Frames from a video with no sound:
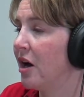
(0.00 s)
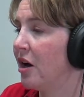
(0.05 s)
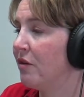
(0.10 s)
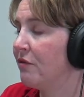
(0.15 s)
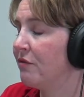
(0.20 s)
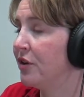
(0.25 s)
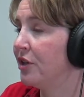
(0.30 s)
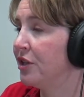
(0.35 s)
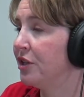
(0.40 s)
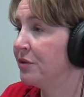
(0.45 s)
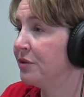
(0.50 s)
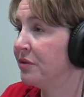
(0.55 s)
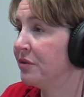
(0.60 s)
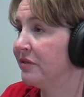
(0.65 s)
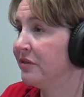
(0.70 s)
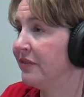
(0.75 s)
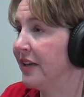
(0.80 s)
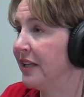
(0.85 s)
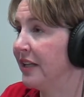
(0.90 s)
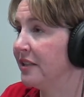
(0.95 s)
Virtual
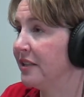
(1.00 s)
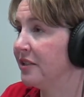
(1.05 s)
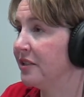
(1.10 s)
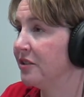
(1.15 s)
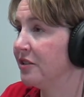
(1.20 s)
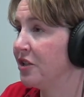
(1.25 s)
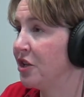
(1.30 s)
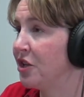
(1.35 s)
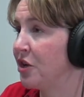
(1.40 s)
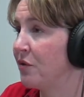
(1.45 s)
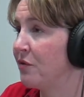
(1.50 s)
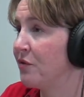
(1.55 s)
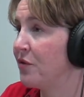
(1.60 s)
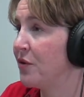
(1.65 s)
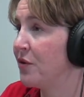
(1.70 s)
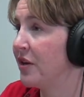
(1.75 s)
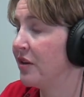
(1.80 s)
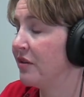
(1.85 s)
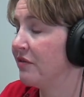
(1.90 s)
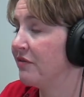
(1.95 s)
events, if you
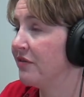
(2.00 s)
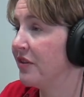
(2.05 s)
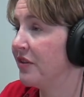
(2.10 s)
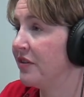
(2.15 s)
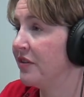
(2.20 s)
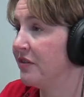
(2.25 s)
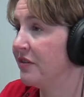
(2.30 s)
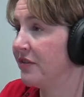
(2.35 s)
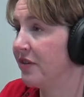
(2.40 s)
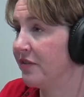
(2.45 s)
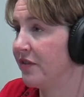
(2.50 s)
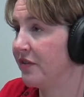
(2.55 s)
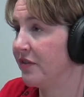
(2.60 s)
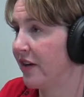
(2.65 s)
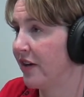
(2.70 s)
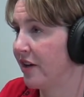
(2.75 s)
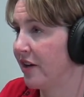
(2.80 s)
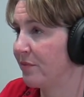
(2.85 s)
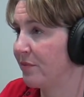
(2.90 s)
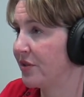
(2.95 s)
get a
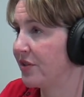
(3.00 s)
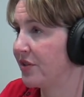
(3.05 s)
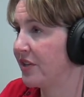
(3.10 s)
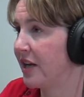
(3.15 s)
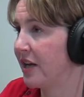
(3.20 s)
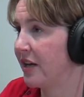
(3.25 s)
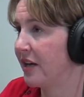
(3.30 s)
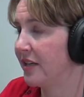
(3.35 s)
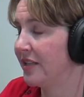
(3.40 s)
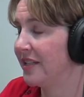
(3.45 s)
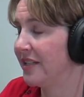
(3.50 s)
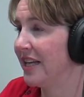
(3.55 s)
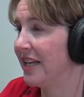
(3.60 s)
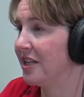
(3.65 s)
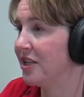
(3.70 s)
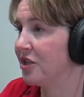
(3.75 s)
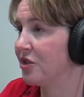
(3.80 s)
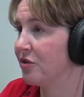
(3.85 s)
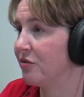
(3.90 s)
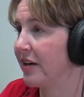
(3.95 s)
50-55%
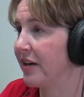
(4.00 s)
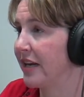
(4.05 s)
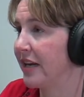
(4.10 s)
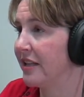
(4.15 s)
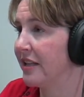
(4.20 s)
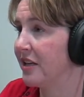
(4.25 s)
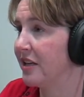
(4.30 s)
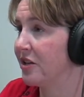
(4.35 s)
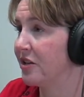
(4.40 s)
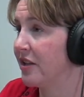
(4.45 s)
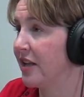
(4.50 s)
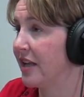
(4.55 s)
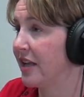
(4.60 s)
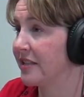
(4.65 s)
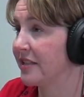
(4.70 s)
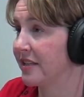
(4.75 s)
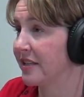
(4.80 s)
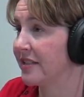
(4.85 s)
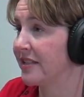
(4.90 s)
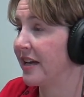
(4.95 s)
attendance rate, then that's
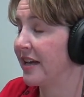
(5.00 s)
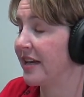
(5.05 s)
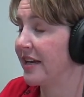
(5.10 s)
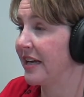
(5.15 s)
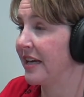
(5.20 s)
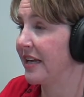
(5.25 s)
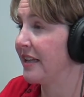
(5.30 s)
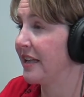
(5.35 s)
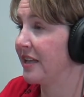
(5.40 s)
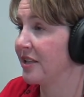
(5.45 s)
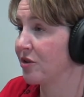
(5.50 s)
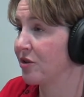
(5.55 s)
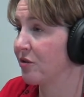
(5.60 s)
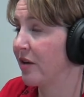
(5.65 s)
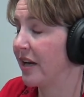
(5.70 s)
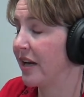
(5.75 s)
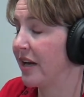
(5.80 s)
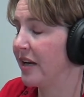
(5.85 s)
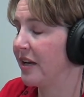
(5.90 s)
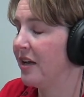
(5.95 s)
exciting and that's
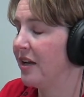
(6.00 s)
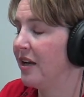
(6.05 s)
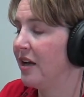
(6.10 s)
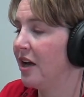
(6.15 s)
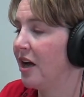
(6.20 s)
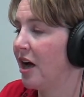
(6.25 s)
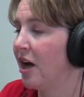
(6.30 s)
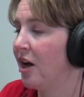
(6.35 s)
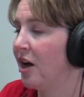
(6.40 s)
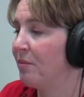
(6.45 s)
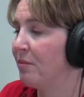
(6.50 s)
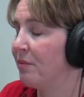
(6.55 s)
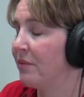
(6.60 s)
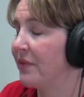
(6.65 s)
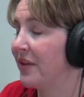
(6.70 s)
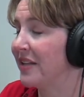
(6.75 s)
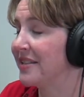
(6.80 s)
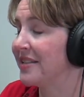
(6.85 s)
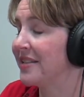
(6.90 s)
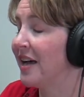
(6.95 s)
great.
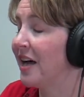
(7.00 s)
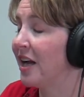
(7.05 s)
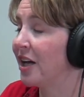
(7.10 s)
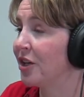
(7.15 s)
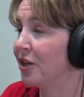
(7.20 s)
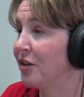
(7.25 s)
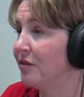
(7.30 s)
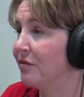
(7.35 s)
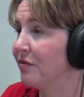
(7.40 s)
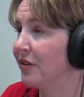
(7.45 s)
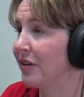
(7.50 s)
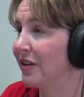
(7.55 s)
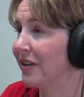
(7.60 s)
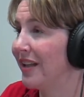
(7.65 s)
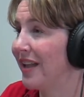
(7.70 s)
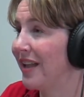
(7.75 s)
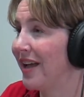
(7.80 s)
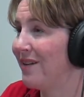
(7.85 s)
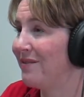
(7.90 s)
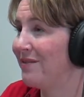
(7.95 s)
That's not good for a
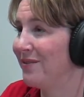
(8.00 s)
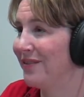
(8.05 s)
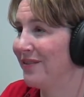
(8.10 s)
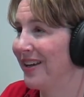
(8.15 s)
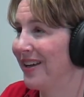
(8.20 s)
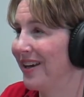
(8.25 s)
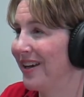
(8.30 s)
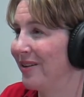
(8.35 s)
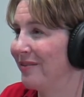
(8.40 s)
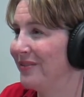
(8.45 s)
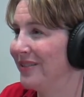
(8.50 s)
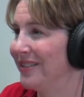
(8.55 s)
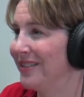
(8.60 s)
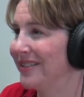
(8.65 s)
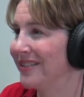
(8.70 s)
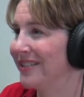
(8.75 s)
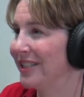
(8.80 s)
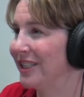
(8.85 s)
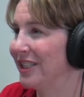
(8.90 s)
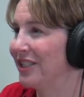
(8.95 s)
live event,
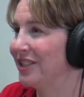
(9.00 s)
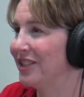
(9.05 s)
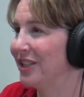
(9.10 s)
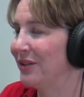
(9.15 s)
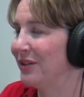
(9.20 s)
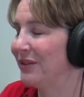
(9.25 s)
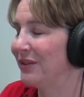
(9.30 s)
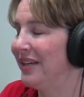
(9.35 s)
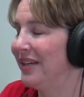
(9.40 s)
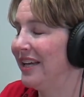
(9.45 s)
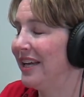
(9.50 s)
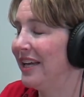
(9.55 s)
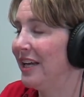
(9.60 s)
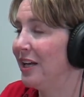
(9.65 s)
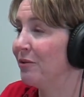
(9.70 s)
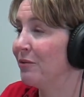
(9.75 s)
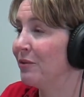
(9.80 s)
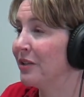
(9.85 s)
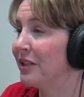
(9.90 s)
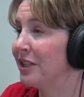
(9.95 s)
obviously. So it
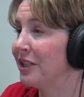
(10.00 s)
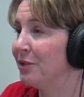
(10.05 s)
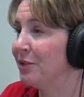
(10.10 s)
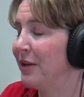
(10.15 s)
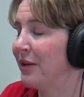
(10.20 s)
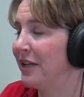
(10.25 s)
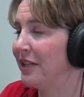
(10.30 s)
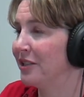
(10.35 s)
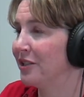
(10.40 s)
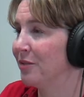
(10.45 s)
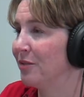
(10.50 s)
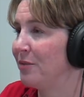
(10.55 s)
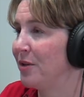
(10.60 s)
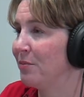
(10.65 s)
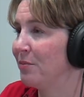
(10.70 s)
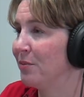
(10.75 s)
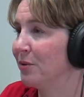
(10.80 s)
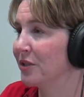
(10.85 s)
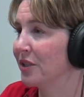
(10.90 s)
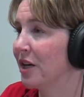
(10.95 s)
really depends on
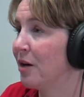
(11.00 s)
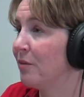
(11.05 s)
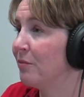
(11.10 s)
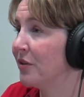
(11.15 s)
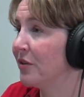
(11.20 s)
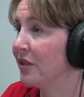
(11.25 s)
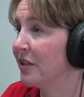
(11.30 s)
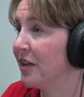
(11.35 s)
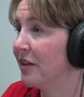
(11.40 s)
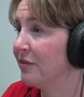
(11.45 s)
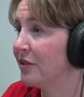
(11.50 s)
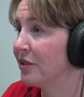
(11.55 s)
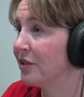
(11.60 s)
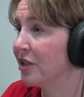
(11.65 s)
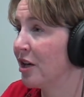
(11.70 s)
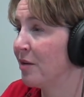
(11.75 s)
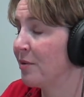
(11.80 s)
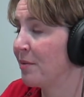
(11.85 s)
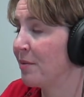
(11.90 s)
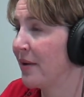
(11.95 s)
people's comfort levels
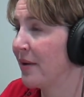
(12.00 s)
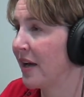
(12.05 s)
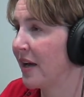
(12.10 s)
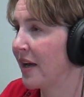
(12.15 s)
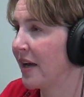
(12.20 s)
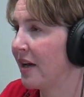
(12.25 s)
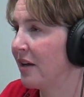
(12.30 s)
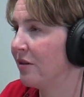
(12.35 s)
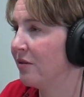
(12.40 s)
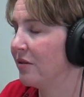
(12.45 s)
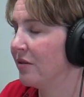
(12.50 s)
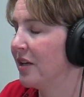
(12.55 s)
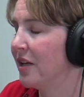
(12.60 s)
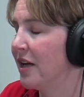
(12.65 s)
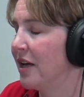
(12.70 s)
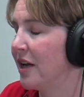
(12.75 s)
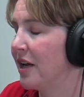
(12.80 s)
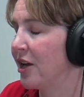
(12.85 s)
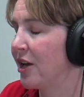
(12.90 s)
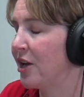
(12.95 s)
coming back out,
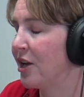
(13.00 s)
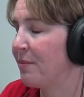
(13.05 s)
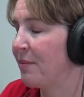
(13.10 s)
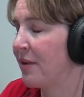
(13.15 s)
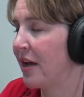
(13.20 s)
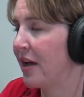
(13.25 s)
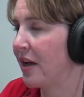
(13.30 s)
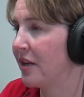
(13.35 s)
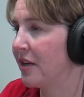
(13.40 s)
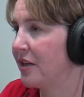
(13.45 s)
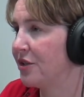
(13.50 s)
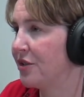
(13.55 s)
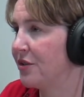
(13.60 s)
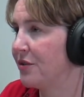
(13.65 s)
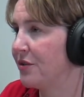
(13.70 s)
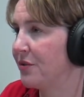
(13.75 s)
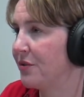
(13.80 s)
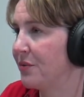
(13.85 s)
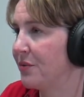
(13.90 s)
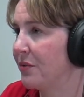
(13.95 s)
getting back
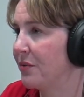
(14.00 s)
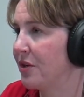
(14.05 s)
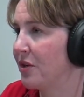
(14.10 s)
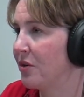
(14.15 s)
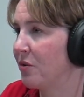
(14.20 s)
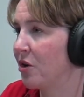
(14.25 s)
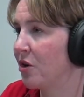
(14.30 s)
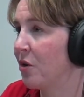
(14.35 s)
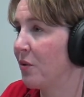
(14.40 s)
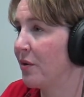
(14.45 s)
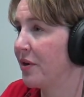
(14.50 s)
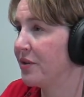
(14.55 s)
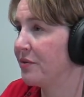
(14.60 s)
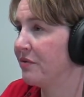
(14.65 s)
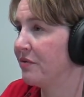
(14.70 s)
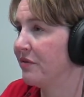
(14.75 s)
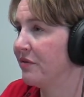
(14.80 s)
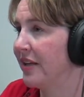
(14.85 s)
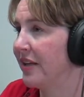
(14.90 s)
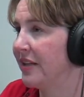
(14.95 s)
into, going to
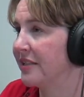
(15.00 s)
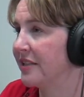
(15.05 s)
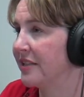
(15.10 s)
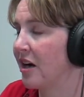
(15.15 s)
events and